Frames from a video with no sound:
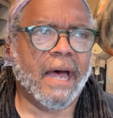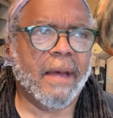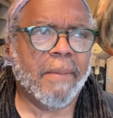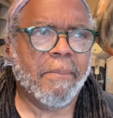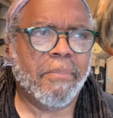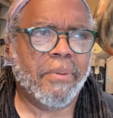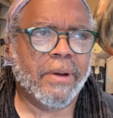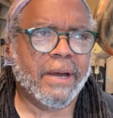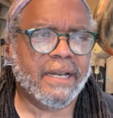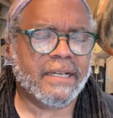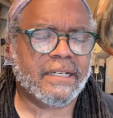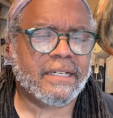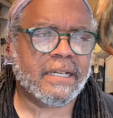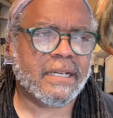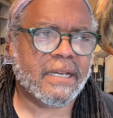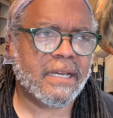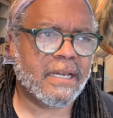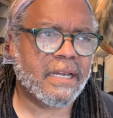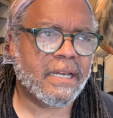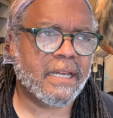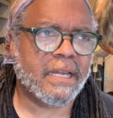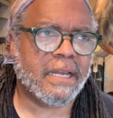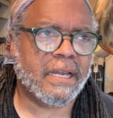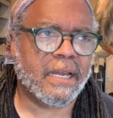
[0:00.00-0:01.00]
Uh,
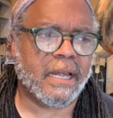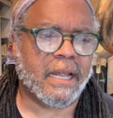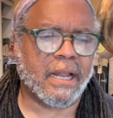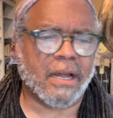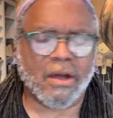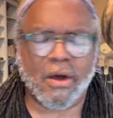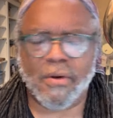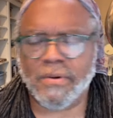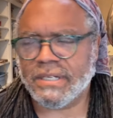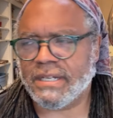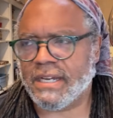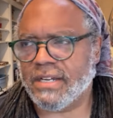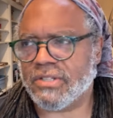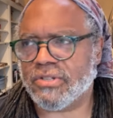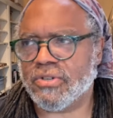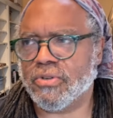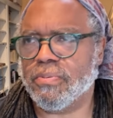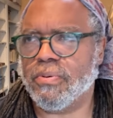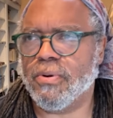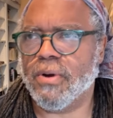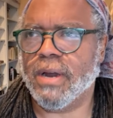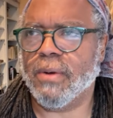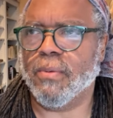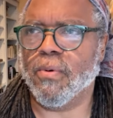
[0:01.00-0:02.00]
but it always
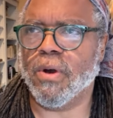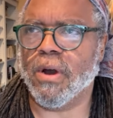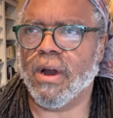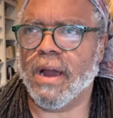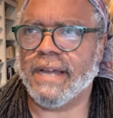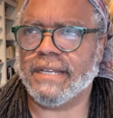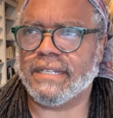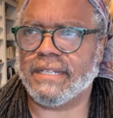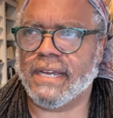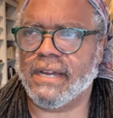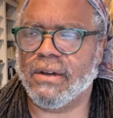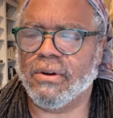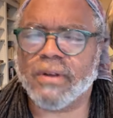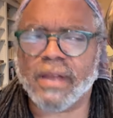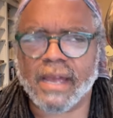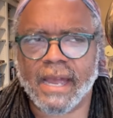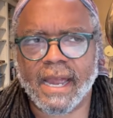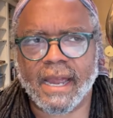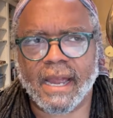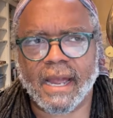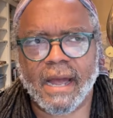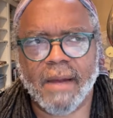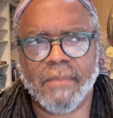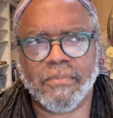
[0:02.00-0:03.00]
gets to a point where I say,
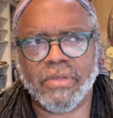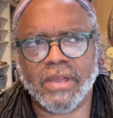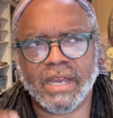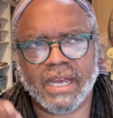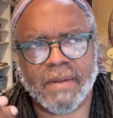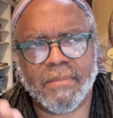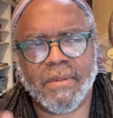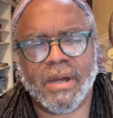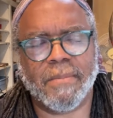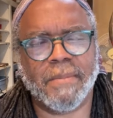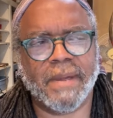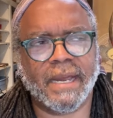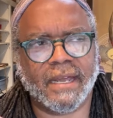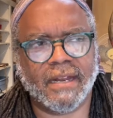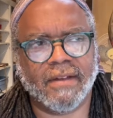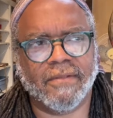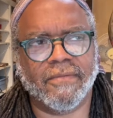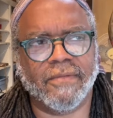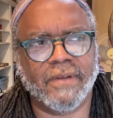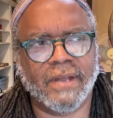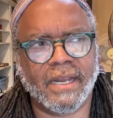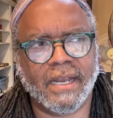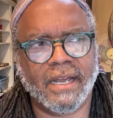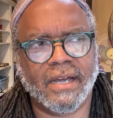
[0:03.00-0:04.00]
okay, I'm thinking about
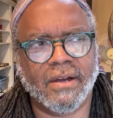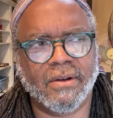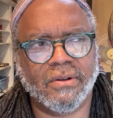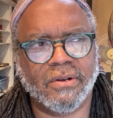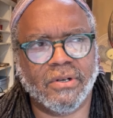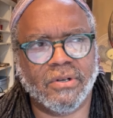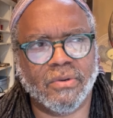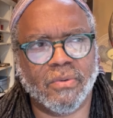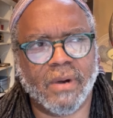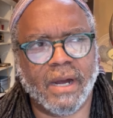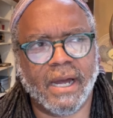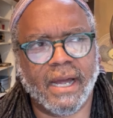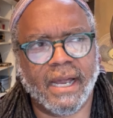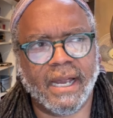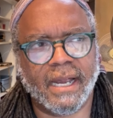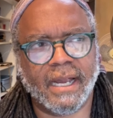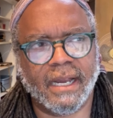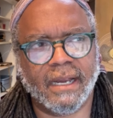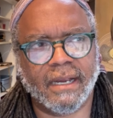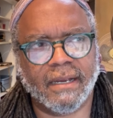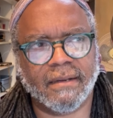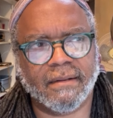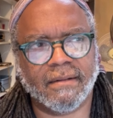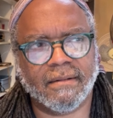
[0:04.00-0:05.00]
making a video. Do
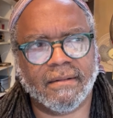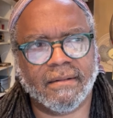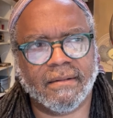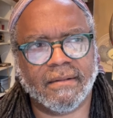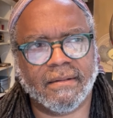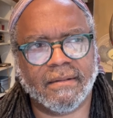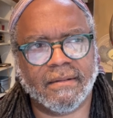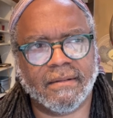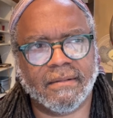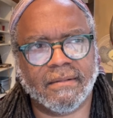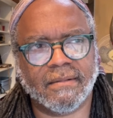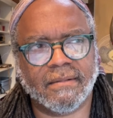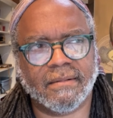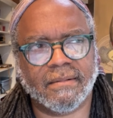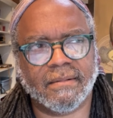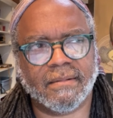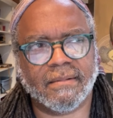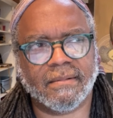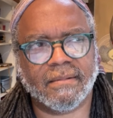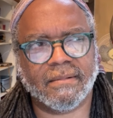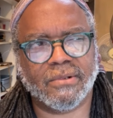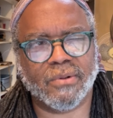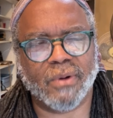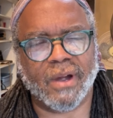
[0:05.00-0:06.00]
I
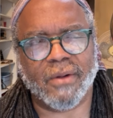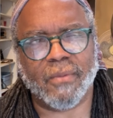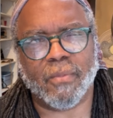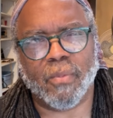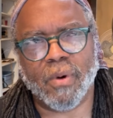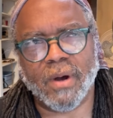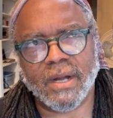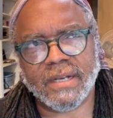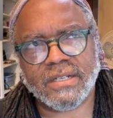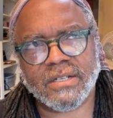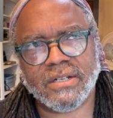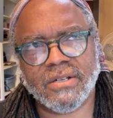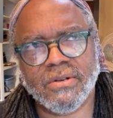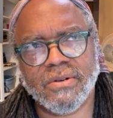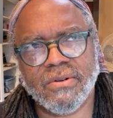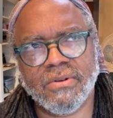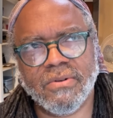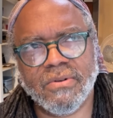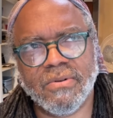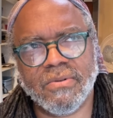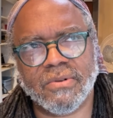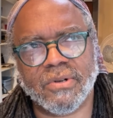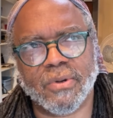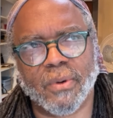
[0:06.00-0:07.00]
do I want
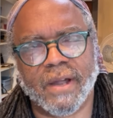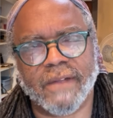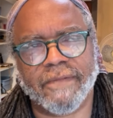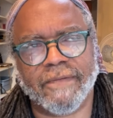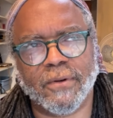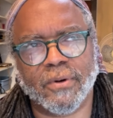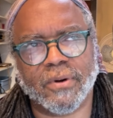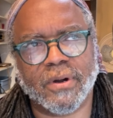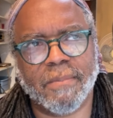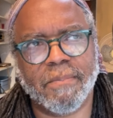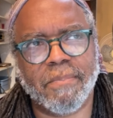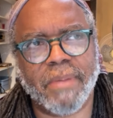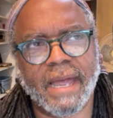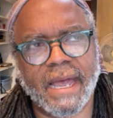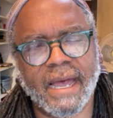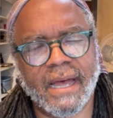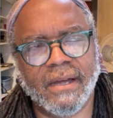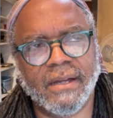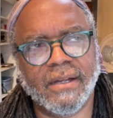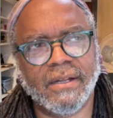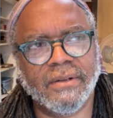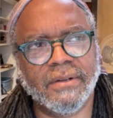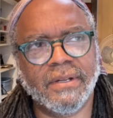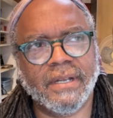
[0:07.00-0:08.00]
to? Do I feel
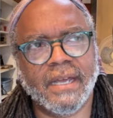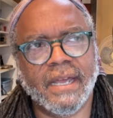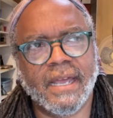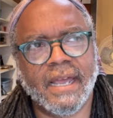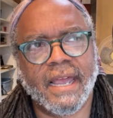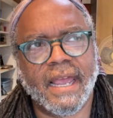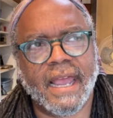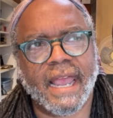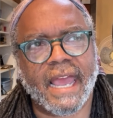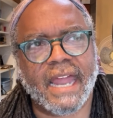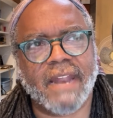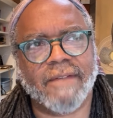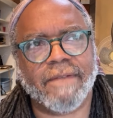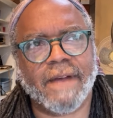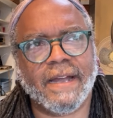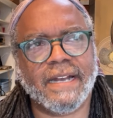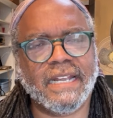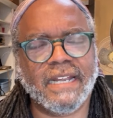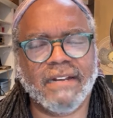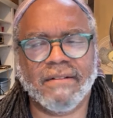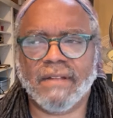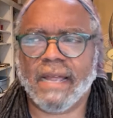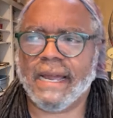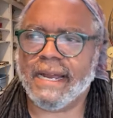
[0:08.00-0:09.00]
compelled? And
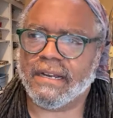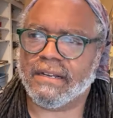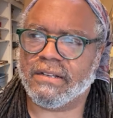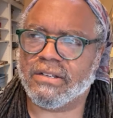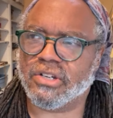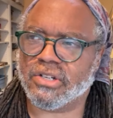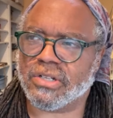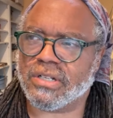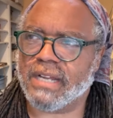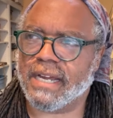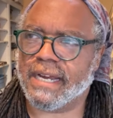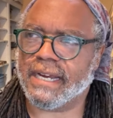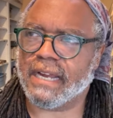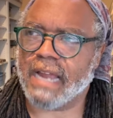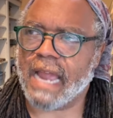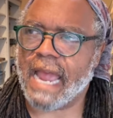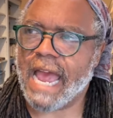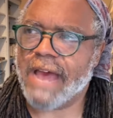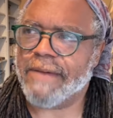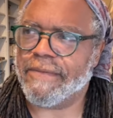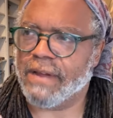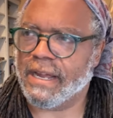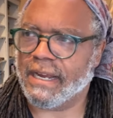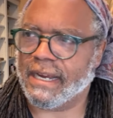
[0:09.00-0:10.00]
if I didn't like just
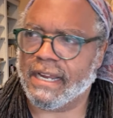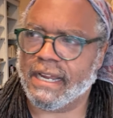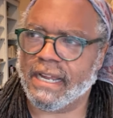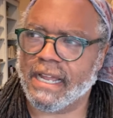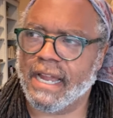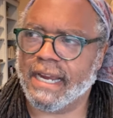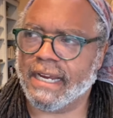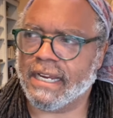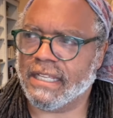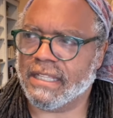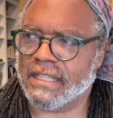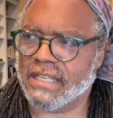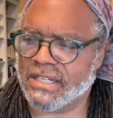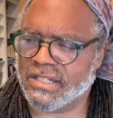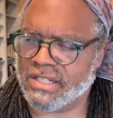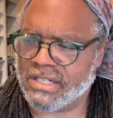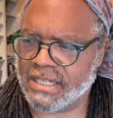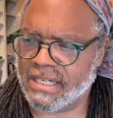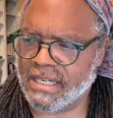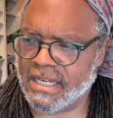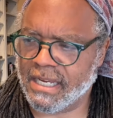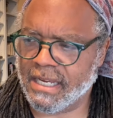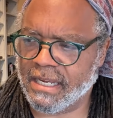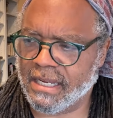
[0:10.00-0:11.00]
like have a like
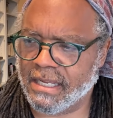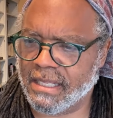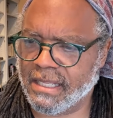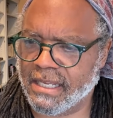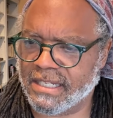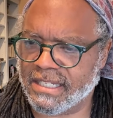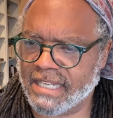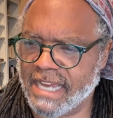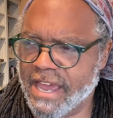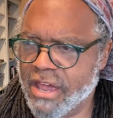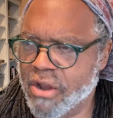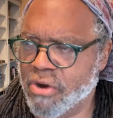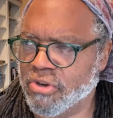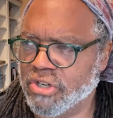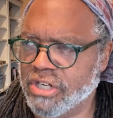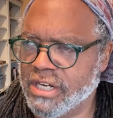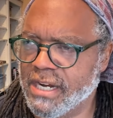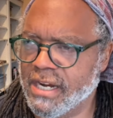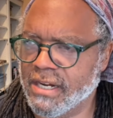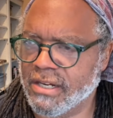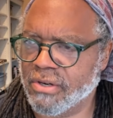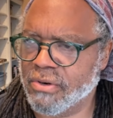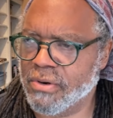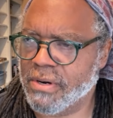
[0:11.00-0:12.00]
this this
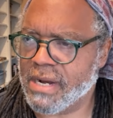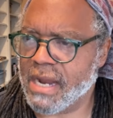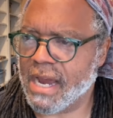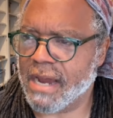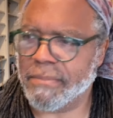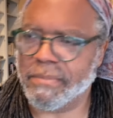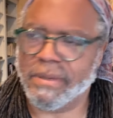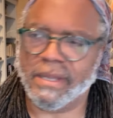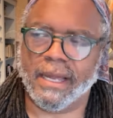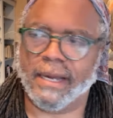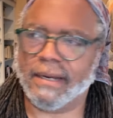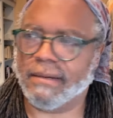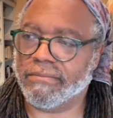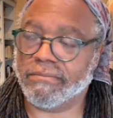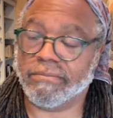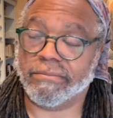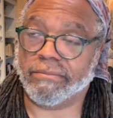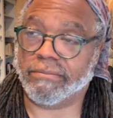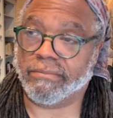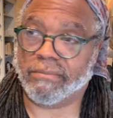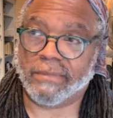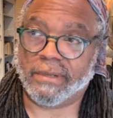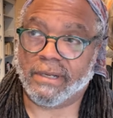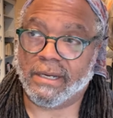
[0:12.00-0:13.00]
energy to do it, I'd be
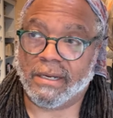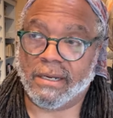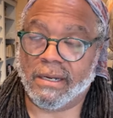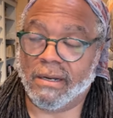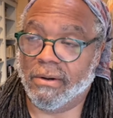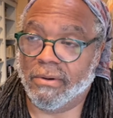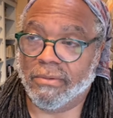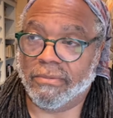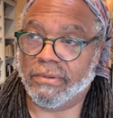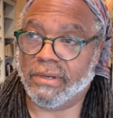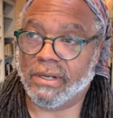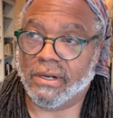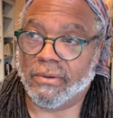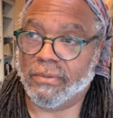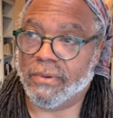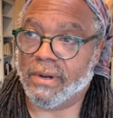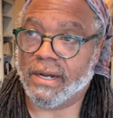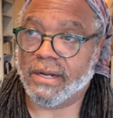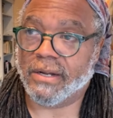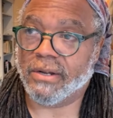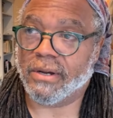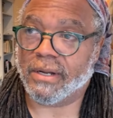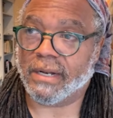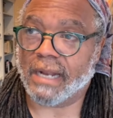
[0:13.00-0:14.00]
like, you don't
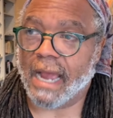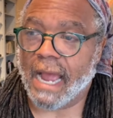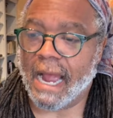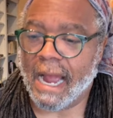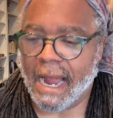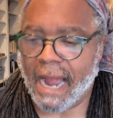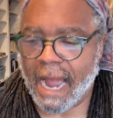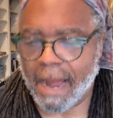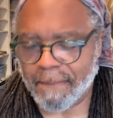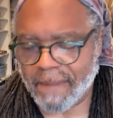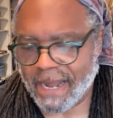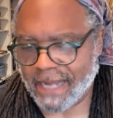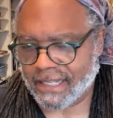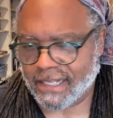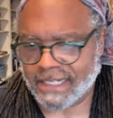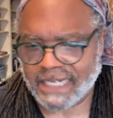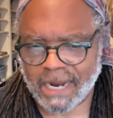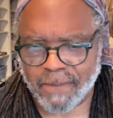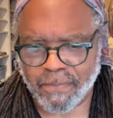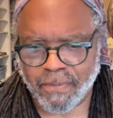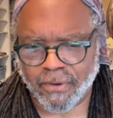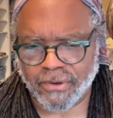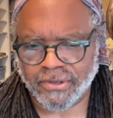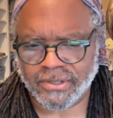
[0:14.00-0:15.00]
you don't want to do it. I, I'm
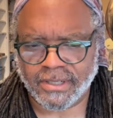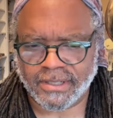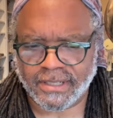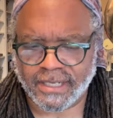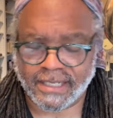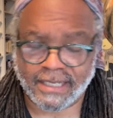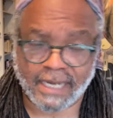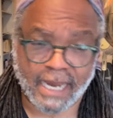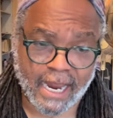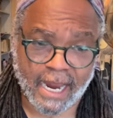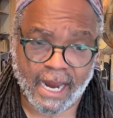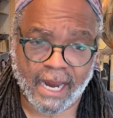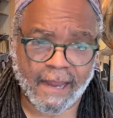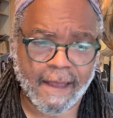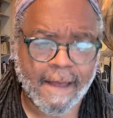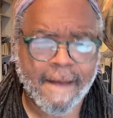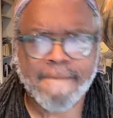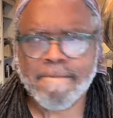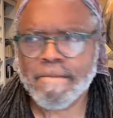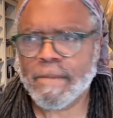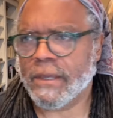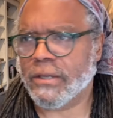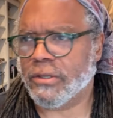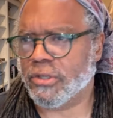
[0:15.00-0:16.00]
not the type of person who says,
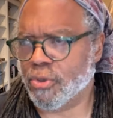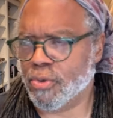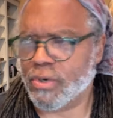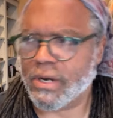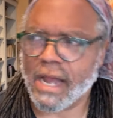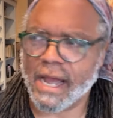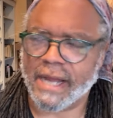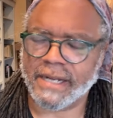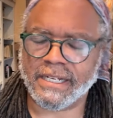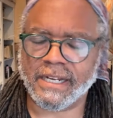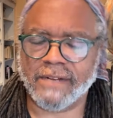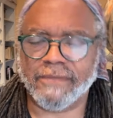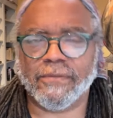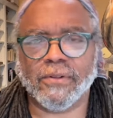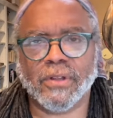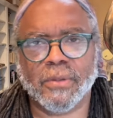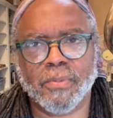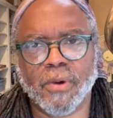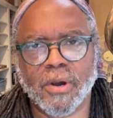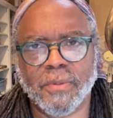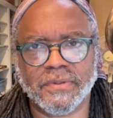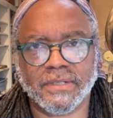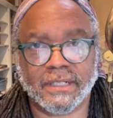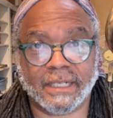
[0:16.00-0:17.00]
hey, do
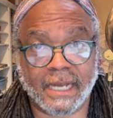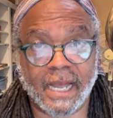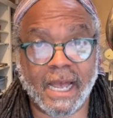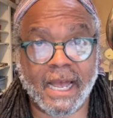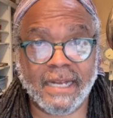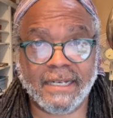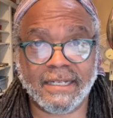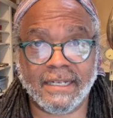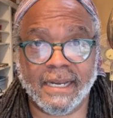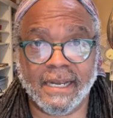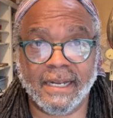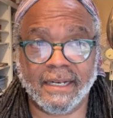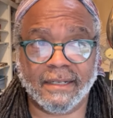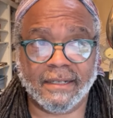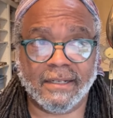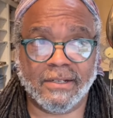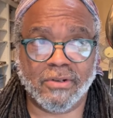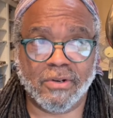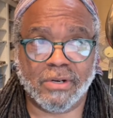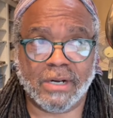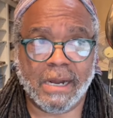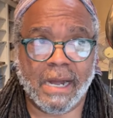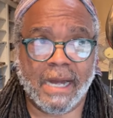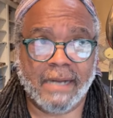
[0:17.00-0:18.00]
content for the purpose of
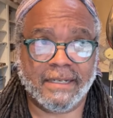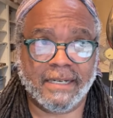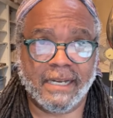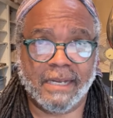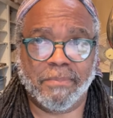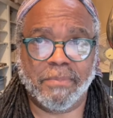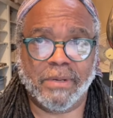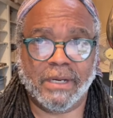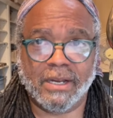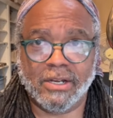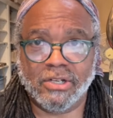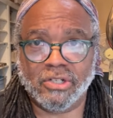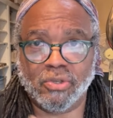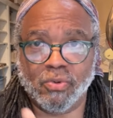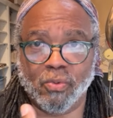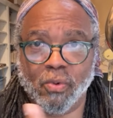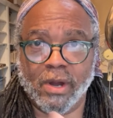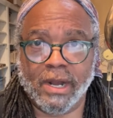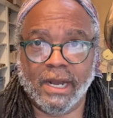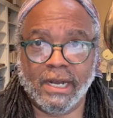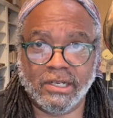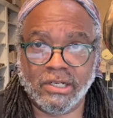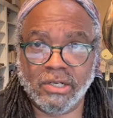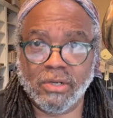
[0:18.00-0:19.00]
content, do content
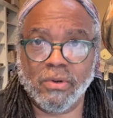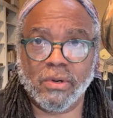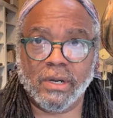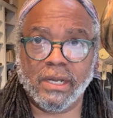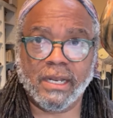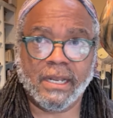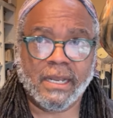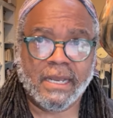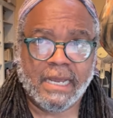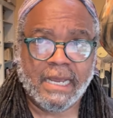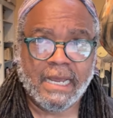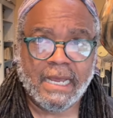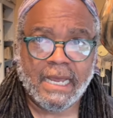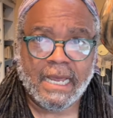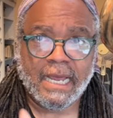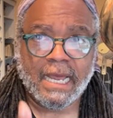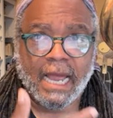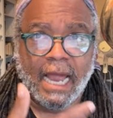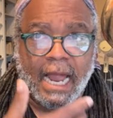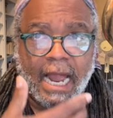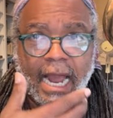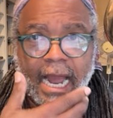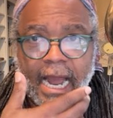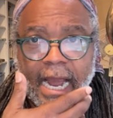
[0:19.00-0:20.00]
because you want to do it.
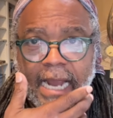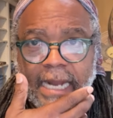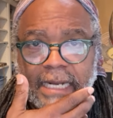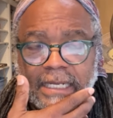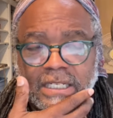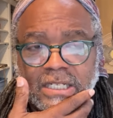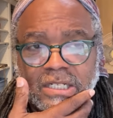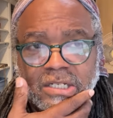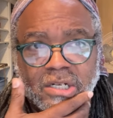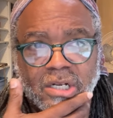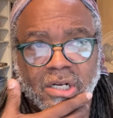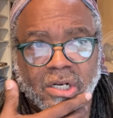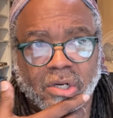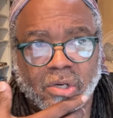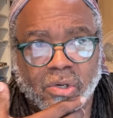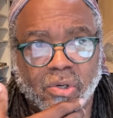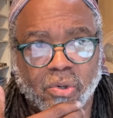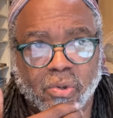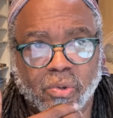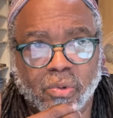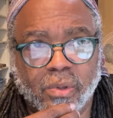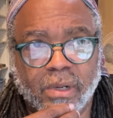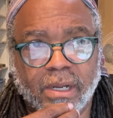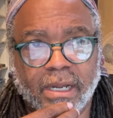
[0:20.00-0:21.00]
And
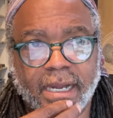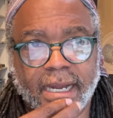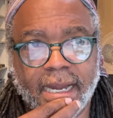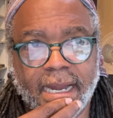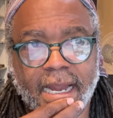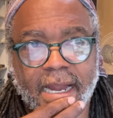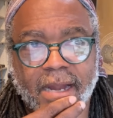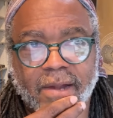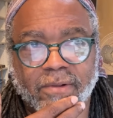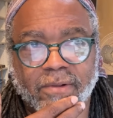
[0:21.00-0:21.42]
so